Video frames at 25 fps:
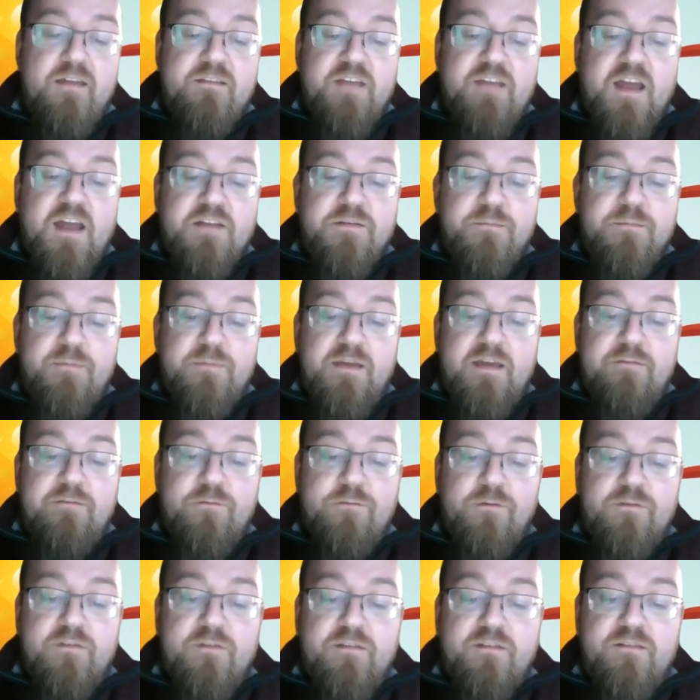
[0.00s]
attachment
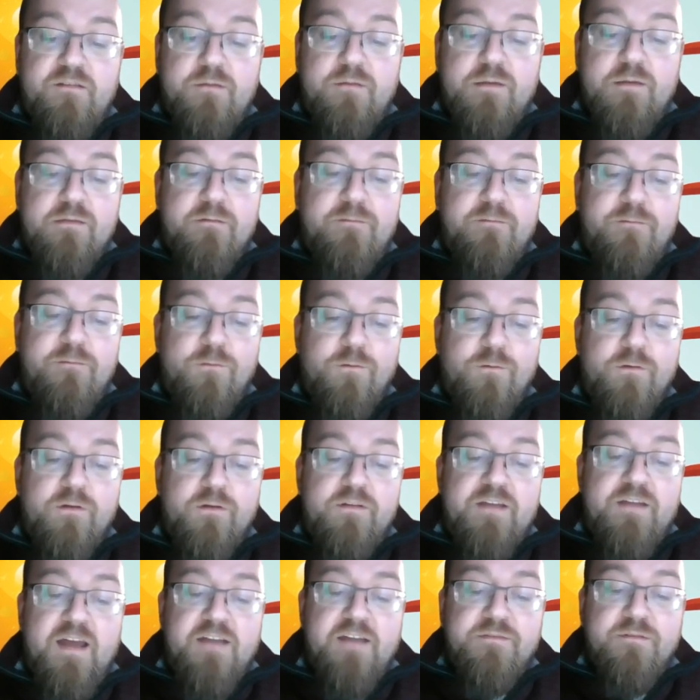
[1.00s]
behavior system, and the four
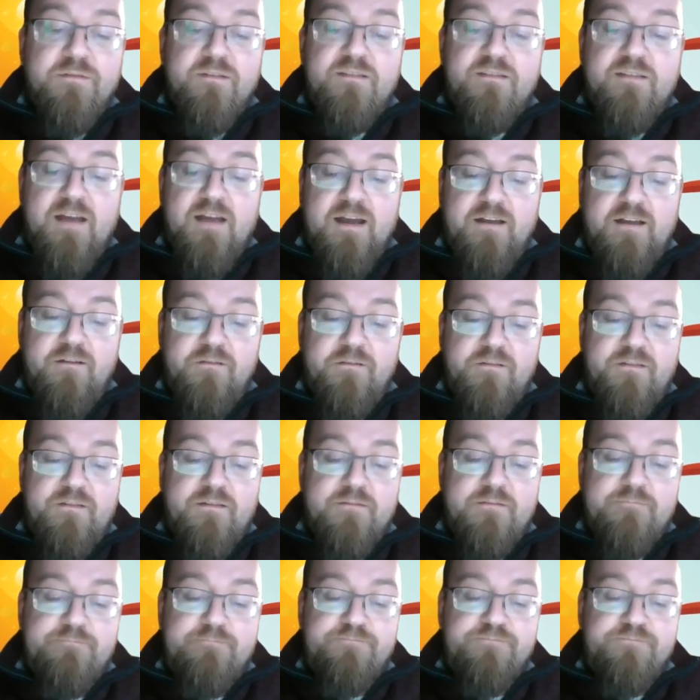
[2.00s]
attachment styles.